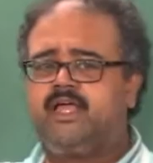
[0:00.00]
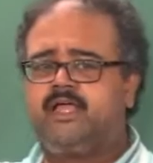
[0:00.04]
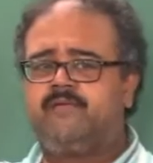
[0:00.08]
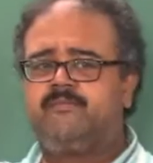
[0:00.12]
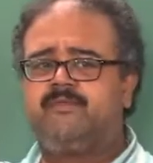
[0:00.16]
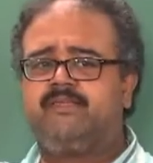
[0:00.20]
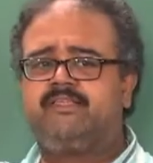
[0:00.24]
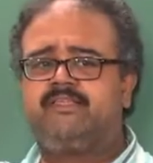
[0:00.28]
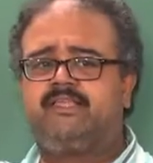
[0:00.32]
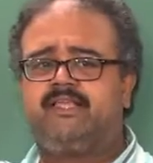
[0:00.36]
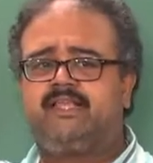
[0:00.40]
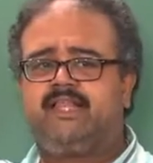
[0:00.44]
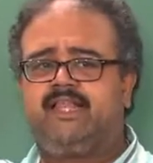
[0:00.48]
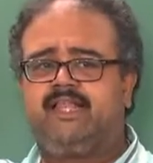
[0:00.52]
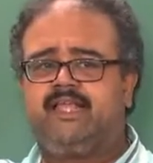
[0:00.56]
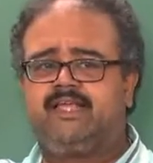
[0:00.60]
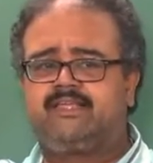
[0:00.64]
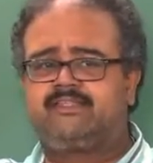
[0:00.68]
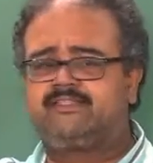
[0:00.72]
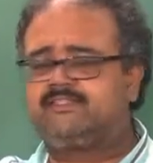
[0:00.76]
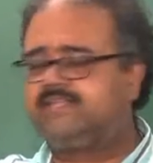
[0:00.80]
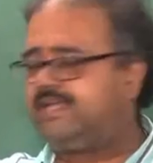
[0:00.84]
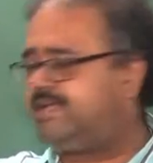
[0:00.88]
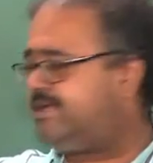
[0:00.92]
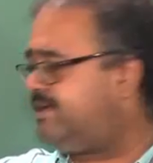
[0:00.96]
I basically
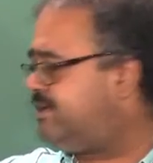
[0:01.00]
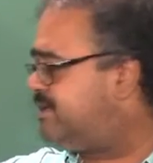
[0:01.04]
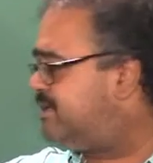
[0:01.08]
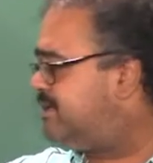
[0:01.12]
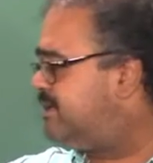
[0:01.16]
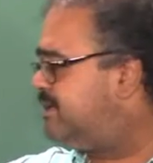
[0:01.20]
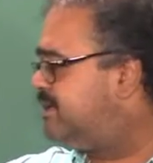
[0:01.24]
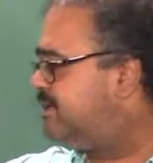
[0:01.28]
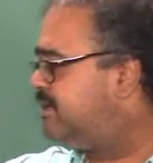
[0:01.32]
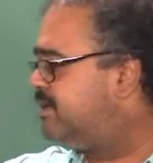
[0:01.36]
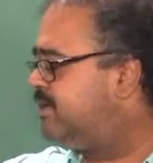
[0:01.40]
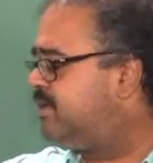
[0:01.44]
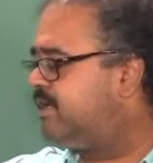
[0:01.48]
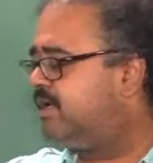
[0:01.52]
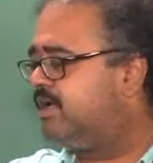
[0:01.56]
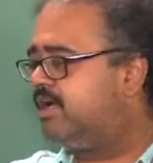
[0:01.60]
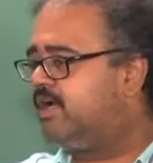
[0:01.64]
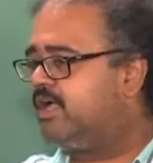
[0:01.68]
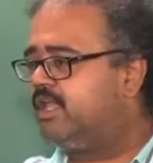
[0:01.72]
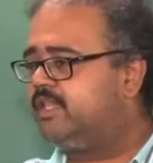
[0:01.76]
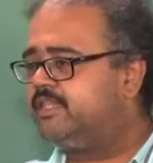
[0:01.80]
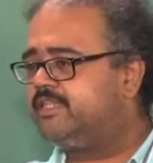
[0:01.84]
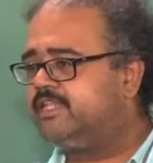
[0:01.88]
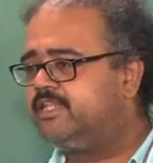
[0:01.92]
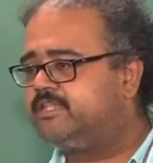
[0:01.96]
extend
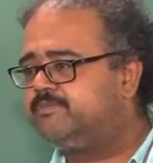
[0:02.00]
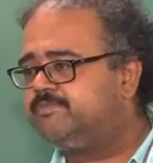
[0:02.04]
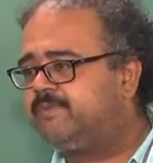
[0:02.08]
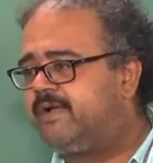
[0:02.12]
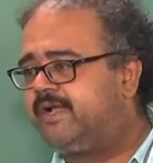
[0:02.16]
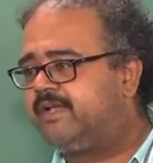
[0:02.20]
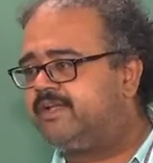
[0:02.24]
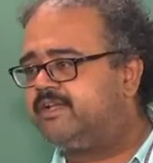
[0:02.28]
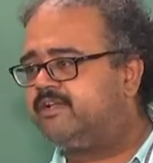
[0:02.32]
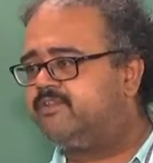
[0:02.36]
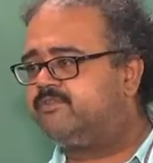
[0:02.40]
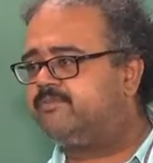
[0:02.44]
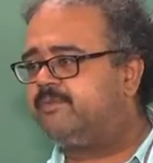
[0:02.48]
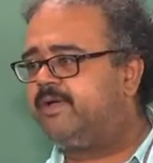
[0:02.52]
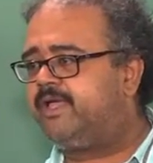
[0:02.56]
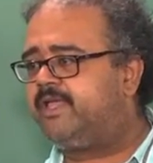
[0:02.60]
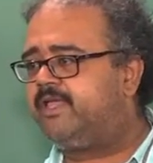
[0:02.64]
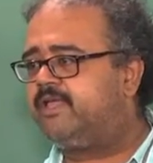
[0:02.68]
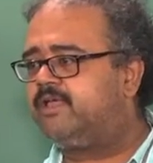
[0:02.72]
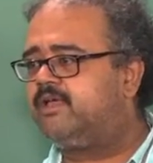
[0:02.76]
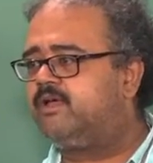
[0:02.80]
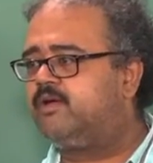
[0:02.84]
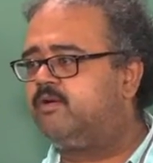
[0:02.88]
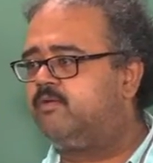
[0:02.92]
all these patterns by